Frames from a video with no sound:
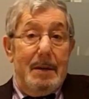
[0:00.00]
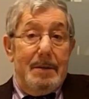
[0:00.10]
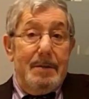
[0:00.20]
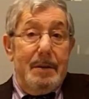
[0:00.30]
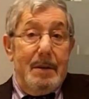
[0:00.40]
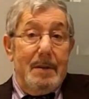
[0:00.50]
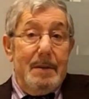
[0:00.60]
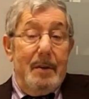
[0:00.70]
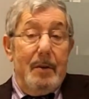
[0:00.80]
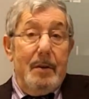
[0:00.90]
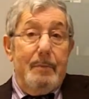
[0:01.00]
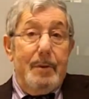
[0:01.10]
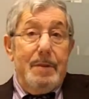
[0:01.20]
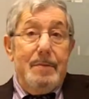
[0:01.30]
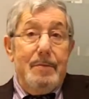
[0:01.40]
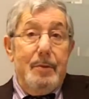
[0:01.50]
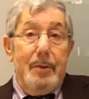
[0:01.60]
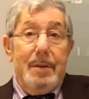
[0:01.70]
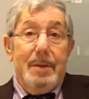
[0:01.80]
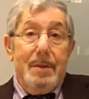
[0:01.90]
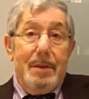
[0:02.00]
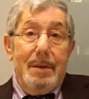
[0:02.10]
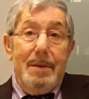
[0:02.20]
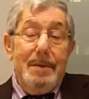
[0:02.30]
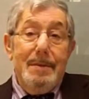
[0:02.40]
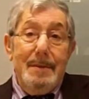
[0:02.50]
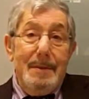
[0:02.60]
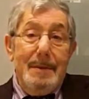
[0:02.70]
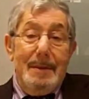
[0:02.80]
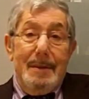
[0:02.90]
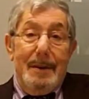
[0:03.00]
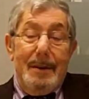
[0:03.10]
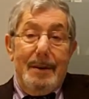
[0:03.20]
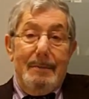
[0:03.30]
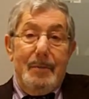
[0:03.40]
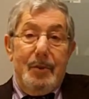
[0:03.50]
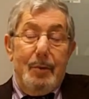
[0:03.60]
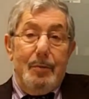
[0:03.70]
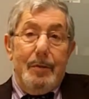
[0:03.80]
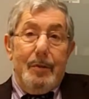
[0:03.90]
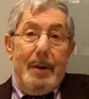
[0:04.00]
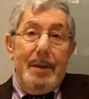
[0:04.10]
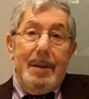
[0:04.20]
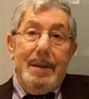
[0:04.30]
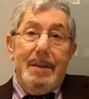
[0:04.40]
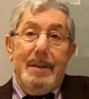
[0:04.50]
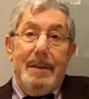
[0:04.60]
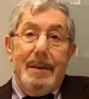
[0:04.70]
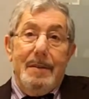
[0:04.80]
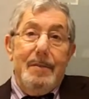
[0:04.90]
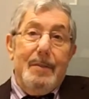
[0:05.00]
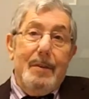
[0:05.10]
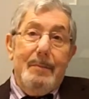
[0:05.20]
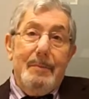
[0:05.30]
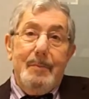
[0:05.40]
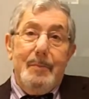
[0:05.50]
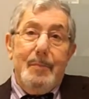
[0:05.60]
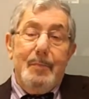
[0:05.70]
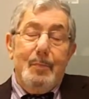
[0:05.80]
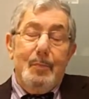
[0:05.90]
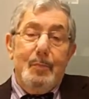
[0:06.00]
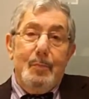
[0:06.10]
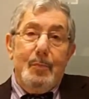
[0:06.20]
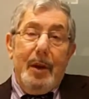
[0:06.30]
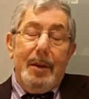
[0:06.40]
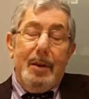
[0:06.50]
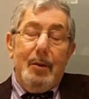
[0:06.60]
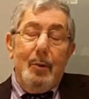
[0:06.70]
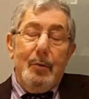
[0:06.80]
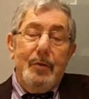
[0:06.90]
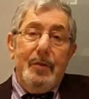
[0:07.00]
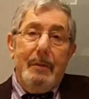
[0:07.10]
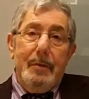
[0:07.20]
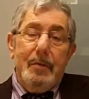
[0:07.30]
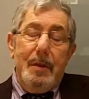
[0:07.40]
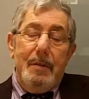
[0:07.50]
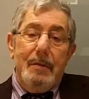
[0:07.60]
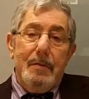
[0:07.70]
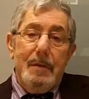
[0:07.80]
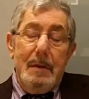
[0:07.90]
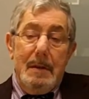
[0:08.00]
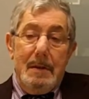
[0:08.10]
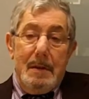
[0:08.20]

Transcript: and I've been doing the tutor training and taking courses ever since.